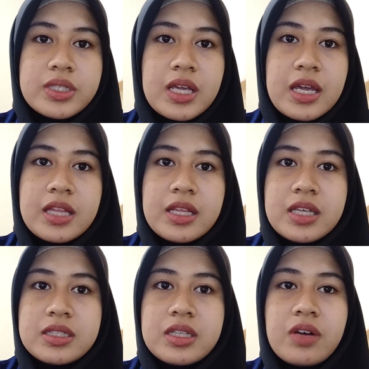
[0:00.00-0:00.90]
It is
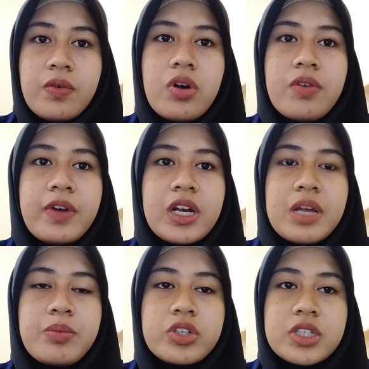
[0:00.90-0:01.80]
therefore very
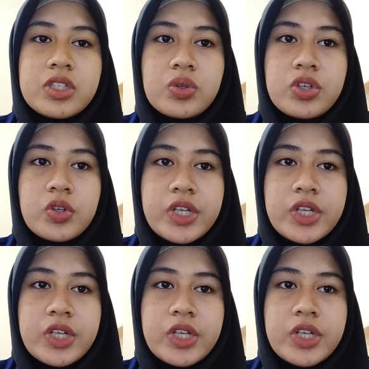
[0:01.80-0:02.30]
important to create